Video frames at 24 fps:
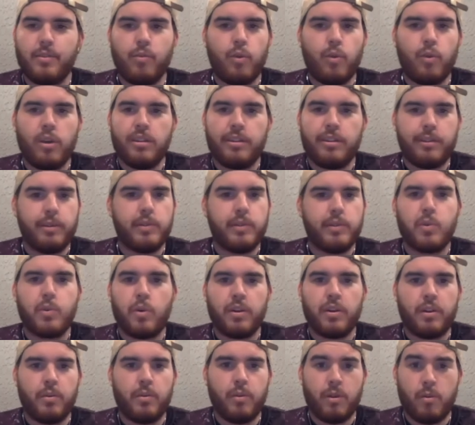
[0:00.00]
one through
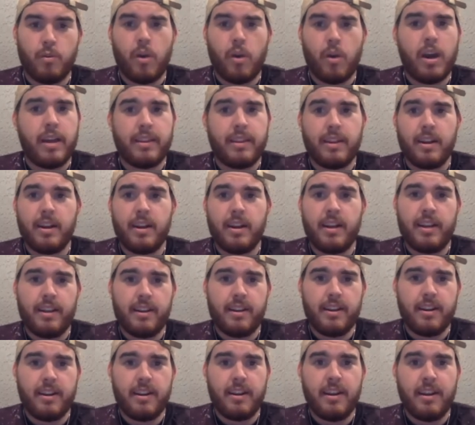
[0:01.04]
twenty-one why they're
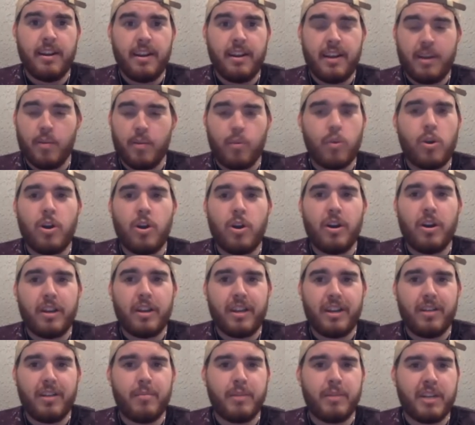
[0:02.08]
here. And we're all
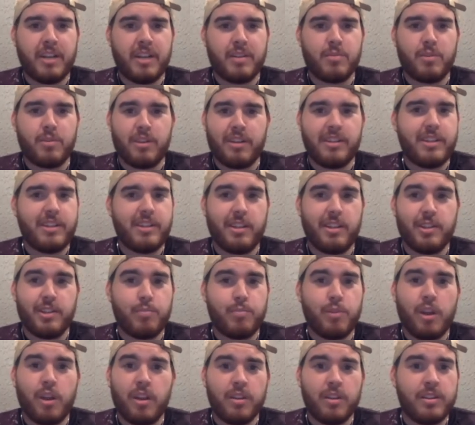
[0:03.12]
here because we're each other's
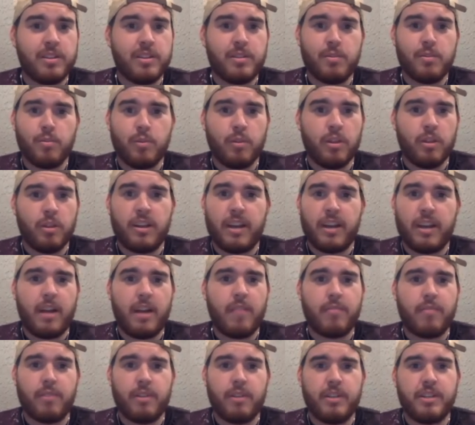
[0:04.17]
brothers. We're looking
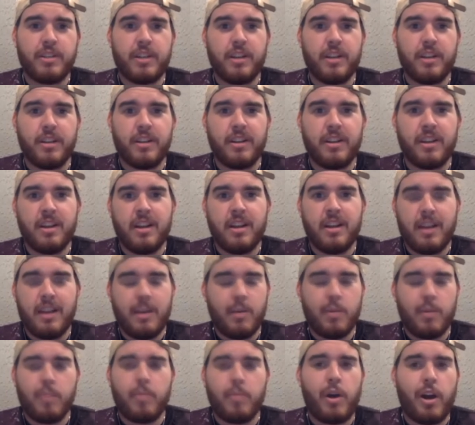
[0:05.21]
out for each other, and
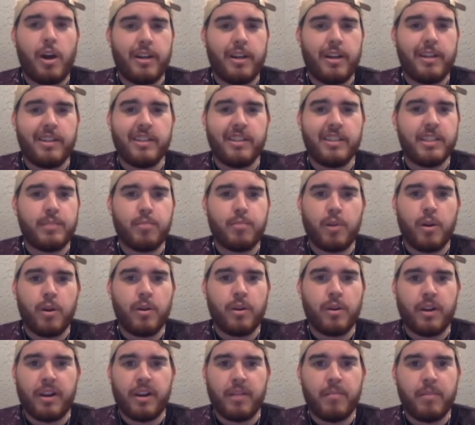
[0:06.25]
we're bought into this
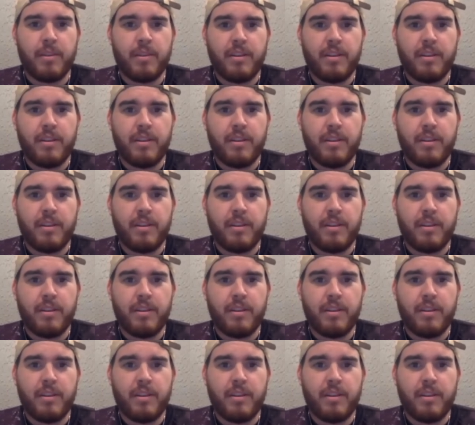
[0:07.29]
program.